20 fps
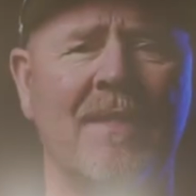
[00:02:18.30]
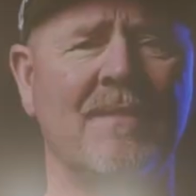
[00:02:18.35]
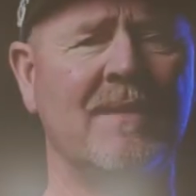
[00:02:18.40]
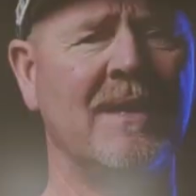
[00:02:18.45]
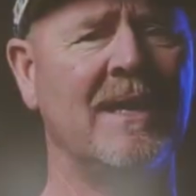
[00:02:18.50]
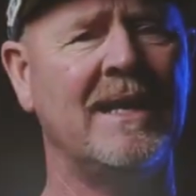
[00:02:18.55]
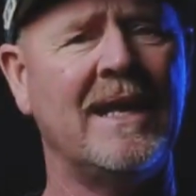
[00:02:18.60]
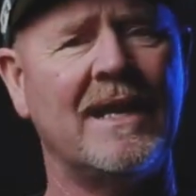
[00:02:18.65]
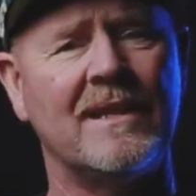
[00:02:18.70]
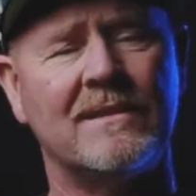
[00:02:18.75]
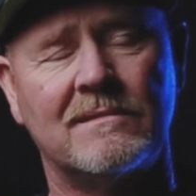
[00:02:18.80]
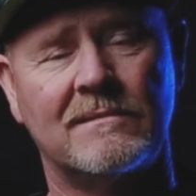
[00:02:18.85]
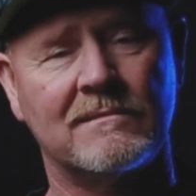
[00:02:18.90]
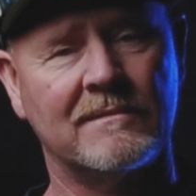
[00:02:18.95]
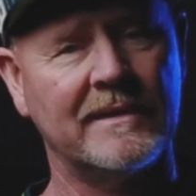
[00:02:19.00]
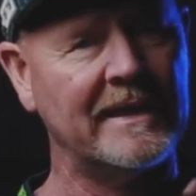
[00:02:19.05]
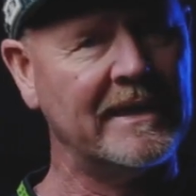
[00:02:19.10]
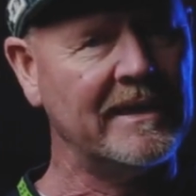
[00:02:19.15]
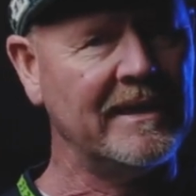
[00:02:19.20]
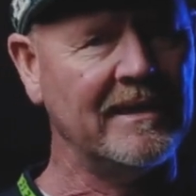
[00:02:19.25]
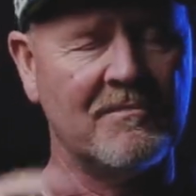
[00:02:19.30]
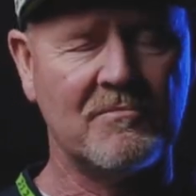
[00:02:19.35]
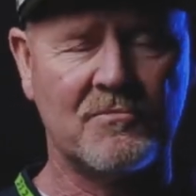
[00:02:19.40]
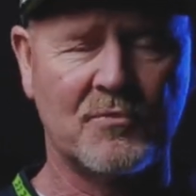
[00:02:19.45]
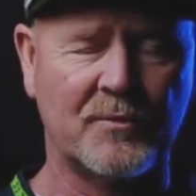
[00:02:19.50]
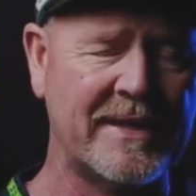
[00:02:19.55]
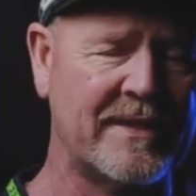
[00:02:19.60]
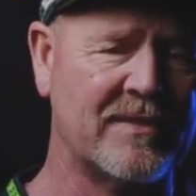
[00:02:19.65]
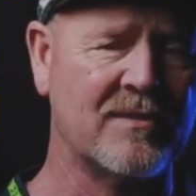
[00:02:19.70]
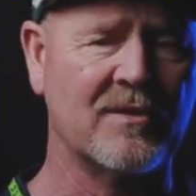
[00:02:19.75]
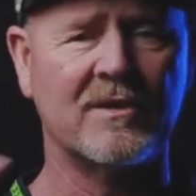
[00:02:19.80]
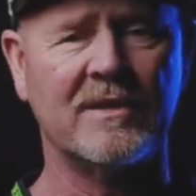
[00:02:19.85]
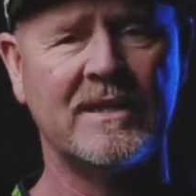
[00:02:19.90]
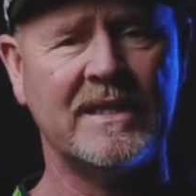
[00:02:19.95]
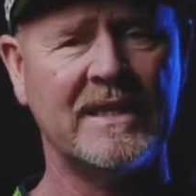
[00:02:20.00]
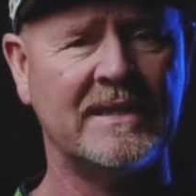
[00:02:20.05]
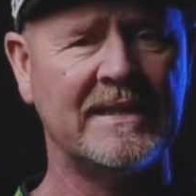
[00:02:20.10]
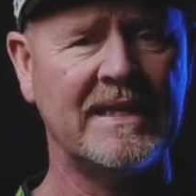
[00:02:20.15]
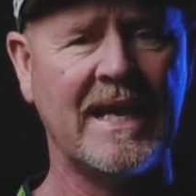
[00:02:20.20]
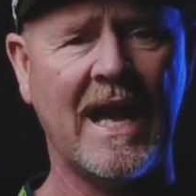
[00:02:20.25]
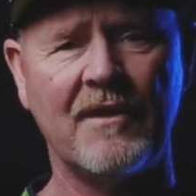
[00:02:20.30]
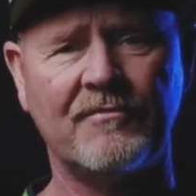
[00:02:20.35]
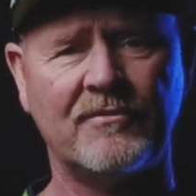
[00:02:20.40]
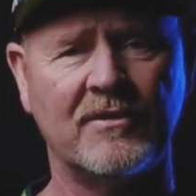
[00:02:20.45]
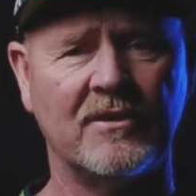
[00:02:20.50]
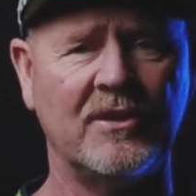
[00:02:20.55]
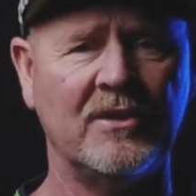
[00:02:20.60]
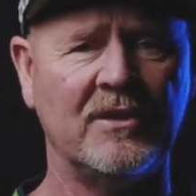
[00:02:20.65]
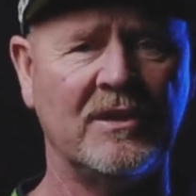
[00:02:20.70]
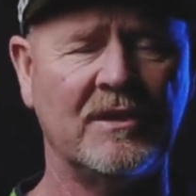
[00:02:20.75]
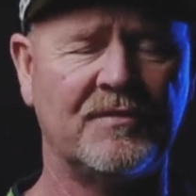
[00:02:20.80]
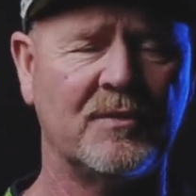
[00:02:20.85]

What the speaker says: And then at 3:30 in the afternoon,